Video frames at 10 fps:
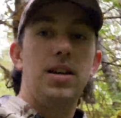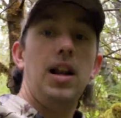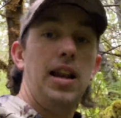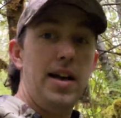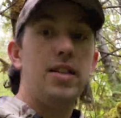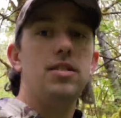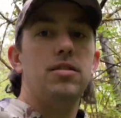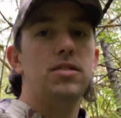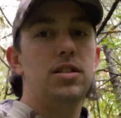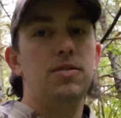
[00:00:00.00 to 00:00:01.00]
A lot of
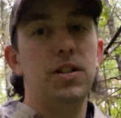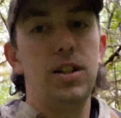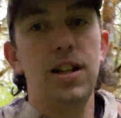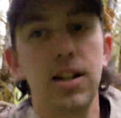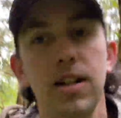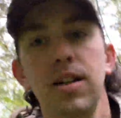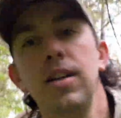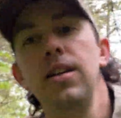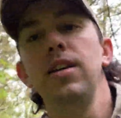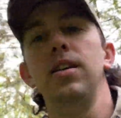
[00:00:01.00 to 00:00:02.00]
this looks different in here
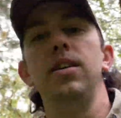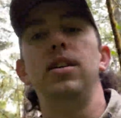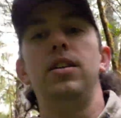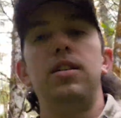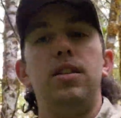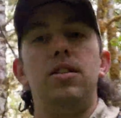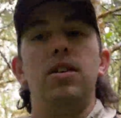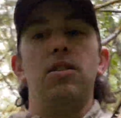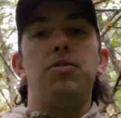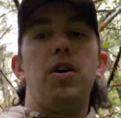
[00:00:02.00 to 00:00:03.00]
than
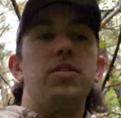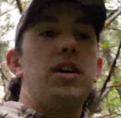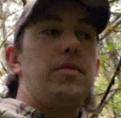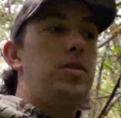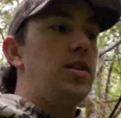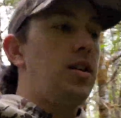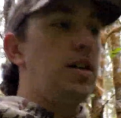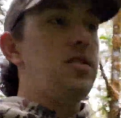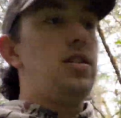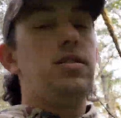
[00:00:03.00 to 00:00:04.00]
during the fall time during
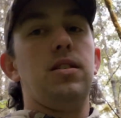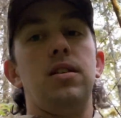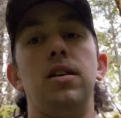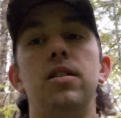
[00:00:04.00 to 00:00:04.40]
hunting season.